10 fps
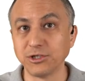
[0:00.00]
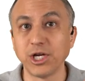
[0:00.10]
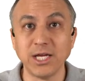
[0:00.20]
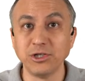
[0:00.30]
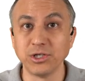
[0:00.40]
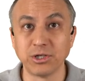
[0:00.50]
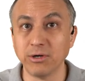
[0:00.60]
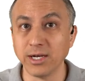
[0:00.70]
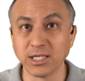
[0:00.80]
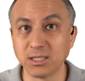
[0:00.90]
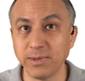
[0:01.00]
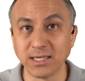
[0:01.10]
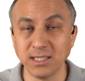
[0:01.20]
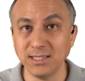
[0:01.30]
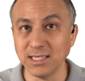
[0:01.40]
changes or
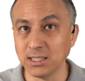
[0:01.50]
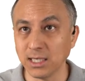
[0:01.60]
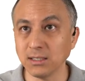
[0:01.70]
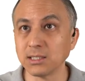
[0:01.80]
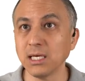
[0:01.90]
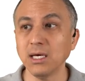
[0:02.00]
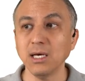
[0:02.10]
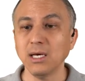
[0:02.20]
unexpected details.